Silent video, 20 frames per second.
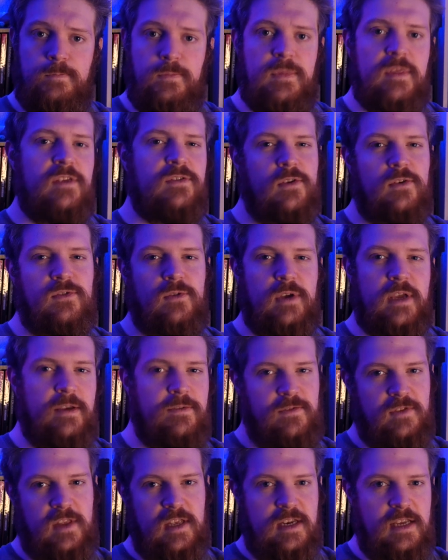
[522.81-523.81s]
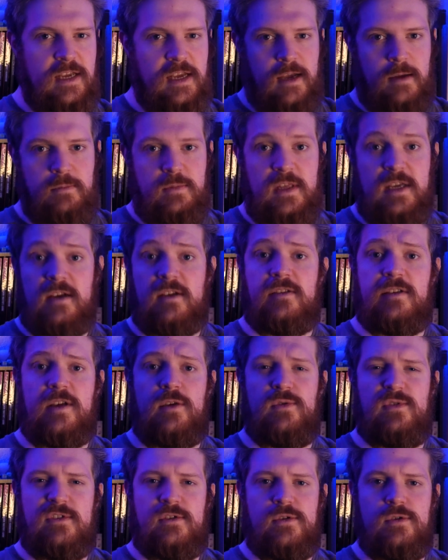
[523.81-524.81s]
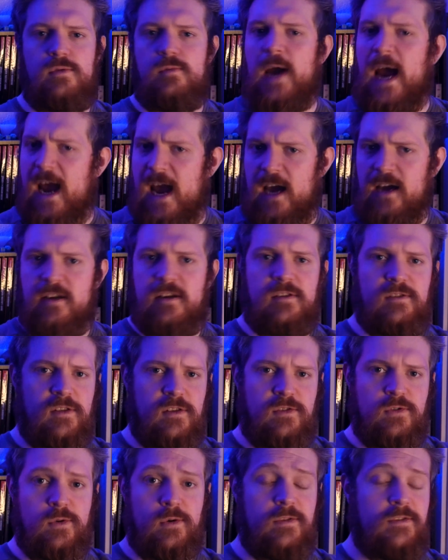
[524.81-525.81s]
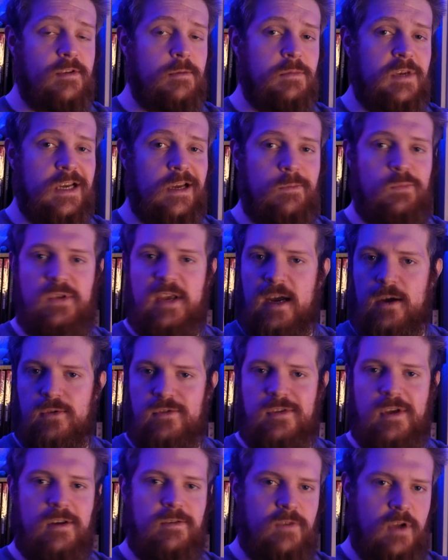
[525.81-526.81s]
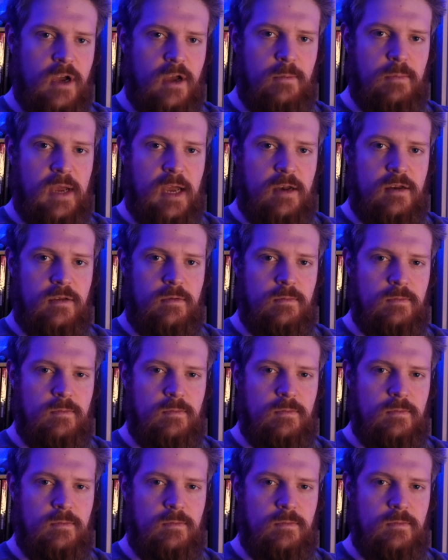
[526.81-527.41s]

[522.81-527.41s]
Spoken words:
This also gives the DM the excuse to act as the sword sometimes outside of combat.